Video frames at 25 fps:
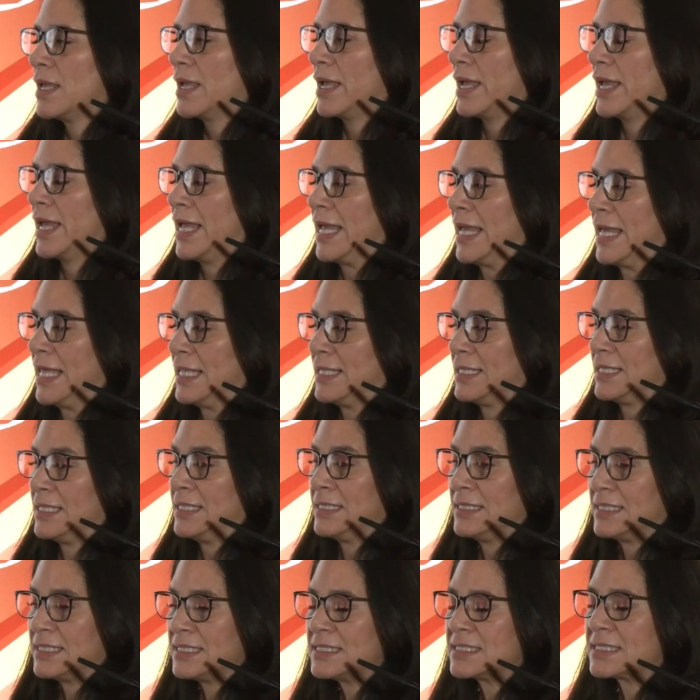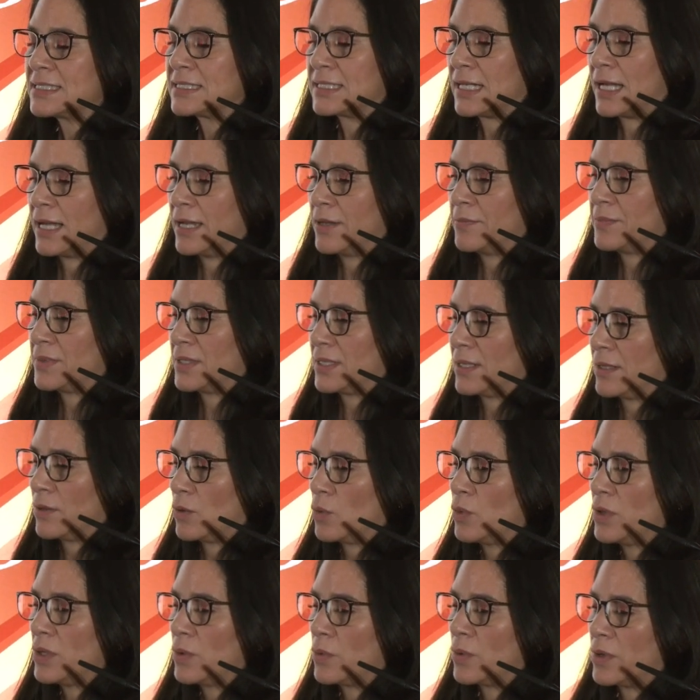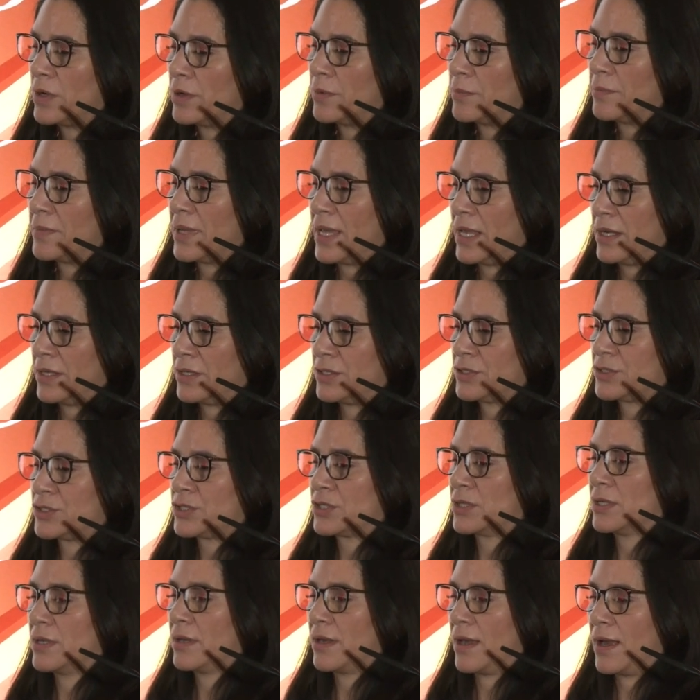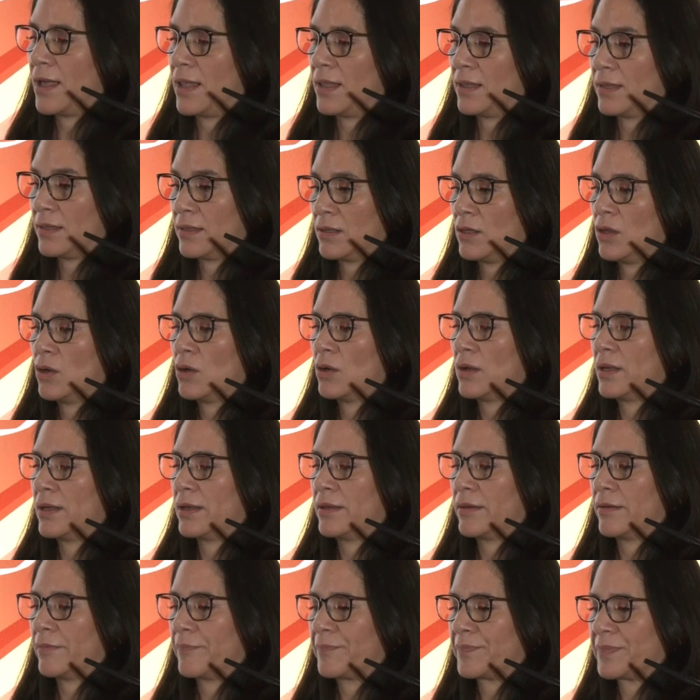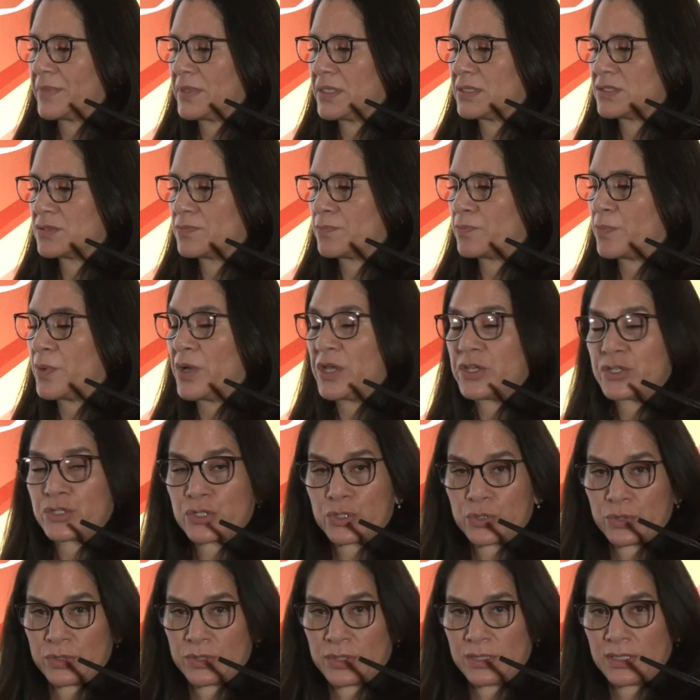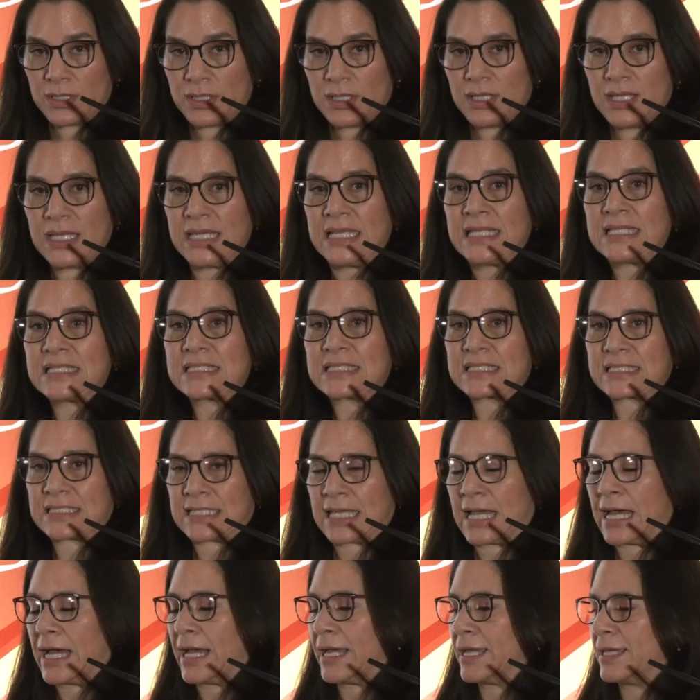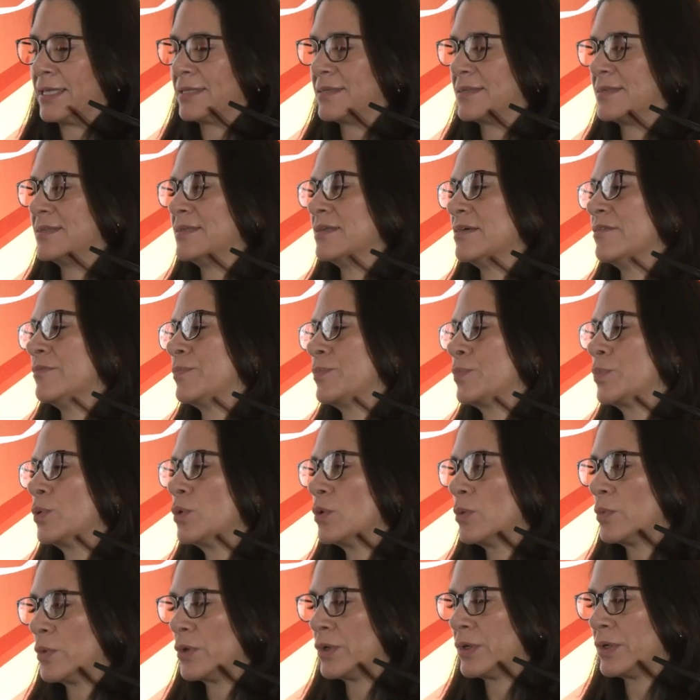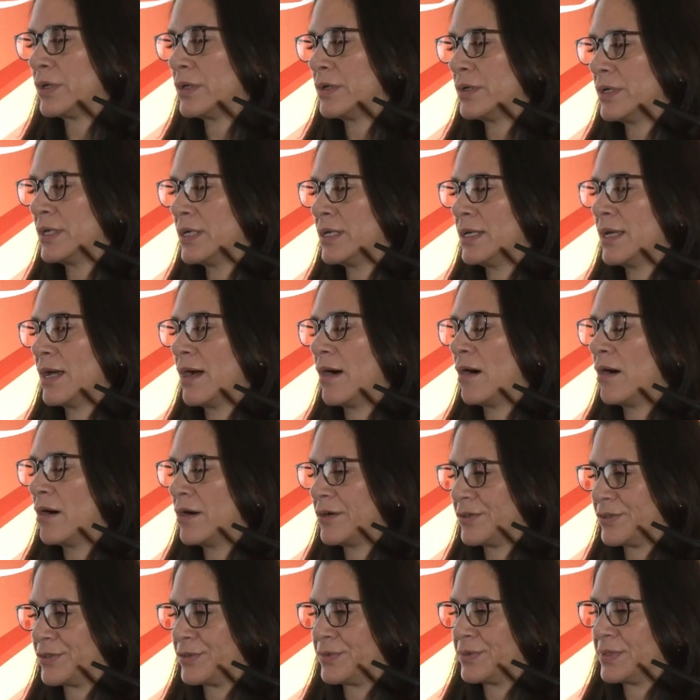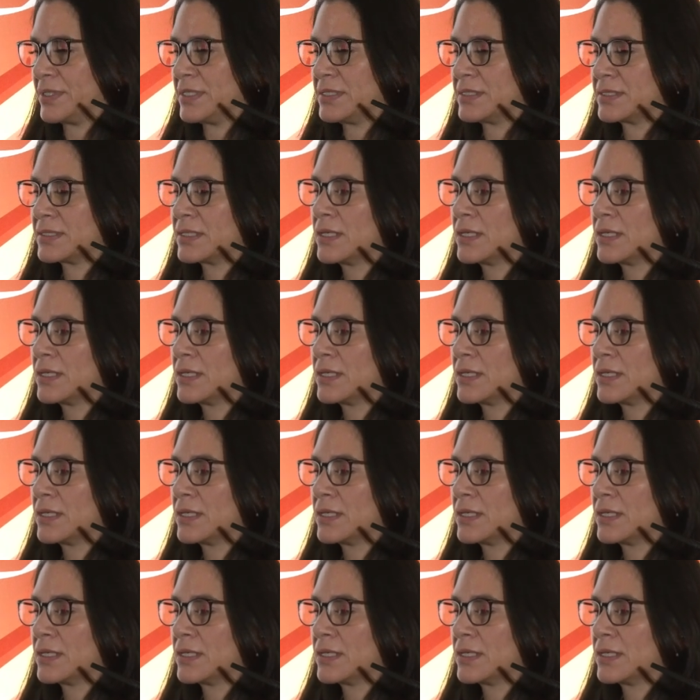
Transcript: And in this time, like we were manage a lot pressure inside the pulmonary arteries.